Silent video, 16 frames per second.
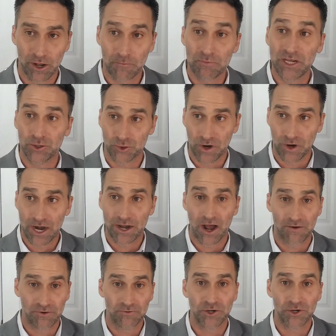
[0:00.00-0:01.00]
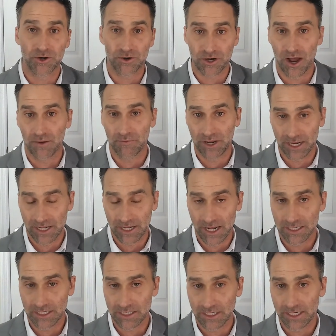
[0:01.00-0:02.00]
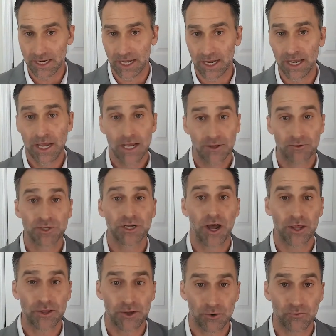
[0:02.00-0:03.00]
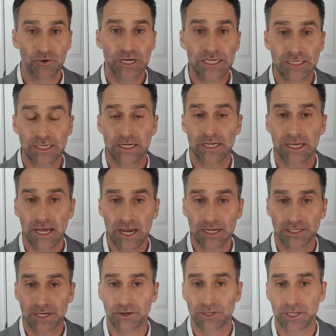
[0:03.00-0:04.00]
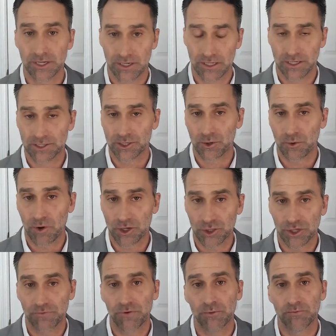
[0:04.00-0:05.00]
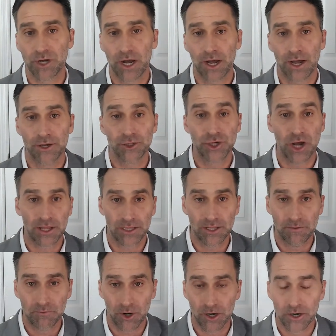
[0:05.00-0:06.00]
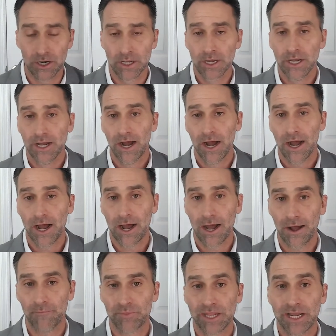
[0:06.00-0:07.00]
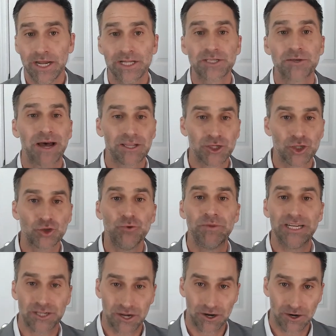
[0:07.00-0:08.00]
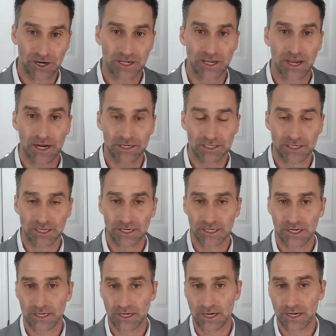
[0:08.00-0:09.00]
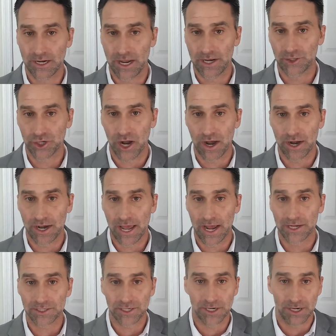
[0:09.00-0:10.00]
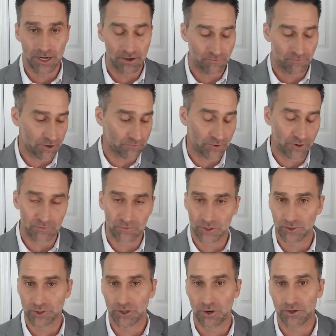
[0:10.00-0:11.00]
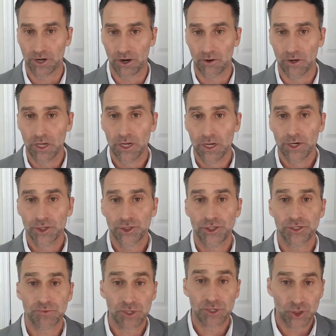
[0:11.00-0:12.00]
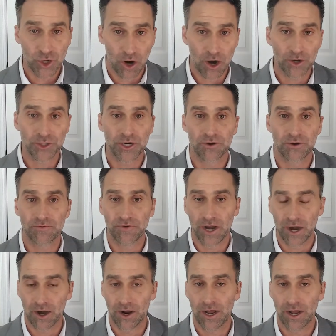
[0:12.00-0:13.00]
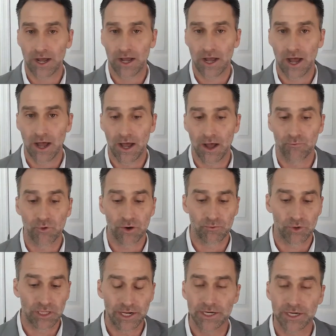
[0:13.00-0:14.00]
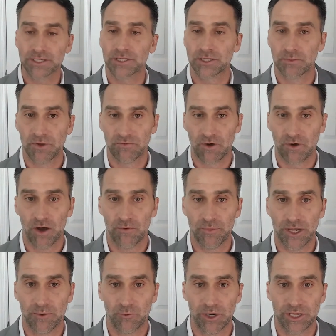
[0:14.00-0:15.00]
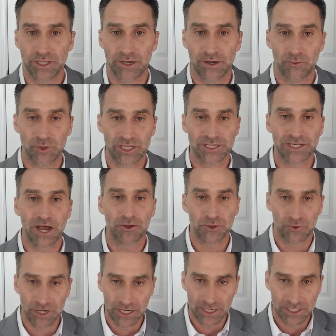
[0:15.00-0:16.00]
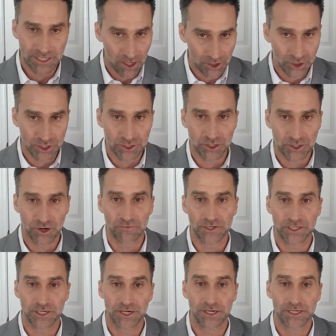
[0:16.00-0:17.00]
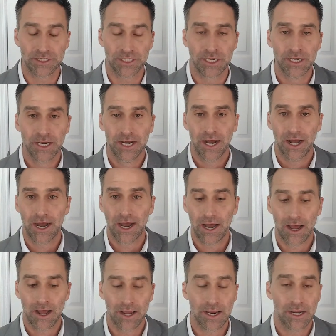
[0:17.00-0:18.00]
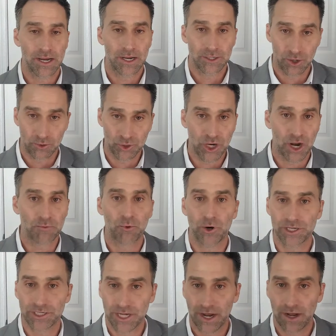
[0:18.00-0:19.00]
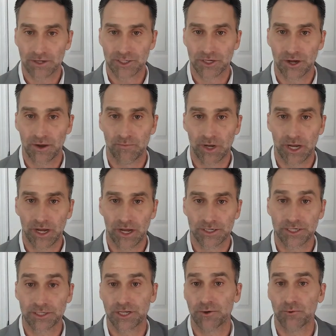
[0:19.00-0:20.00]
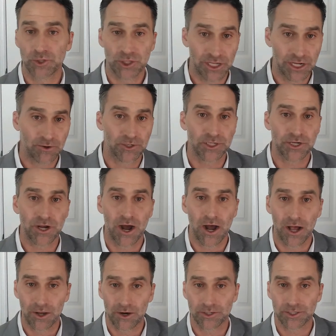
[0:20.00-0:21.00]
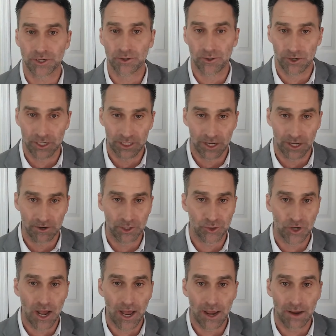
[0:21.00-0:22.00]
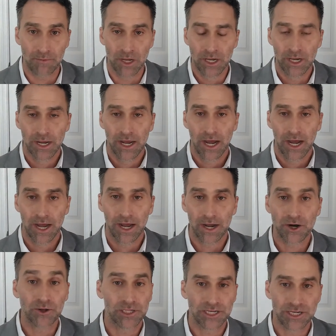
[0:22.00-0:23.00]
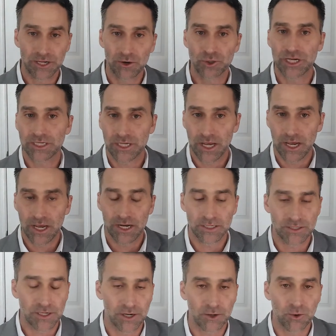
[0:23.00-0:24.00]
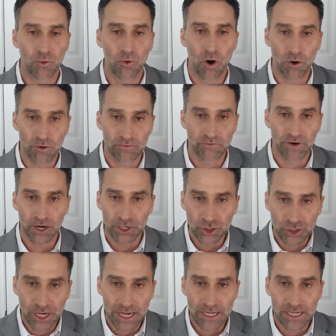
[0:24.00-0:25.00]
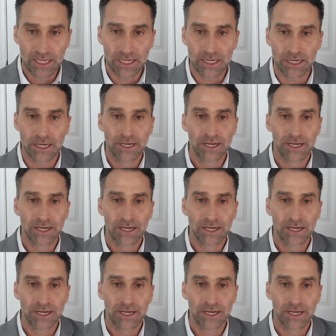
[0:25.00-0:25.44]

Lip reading: peels right off of your comment, Casey. It was another recent case here. There's a question from John Limbert. It's about the Sumi Terry case. And John asked, for those who don't know, she's been charged under FARA related to some involvement with the South Korean intelligence services. And you know, John points out some distinguished legal scholars, including Larry Tribe, called the DOJ's case, quote, very shaky.